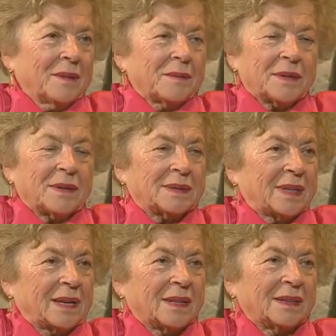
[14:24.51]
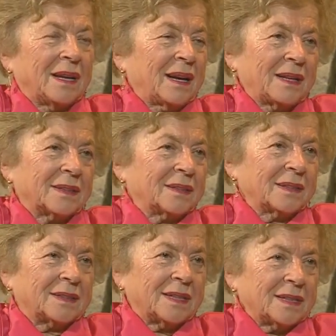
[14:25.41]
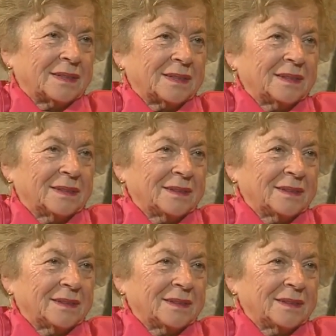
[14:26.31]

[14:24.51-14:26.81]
because I did a lot of good deeds.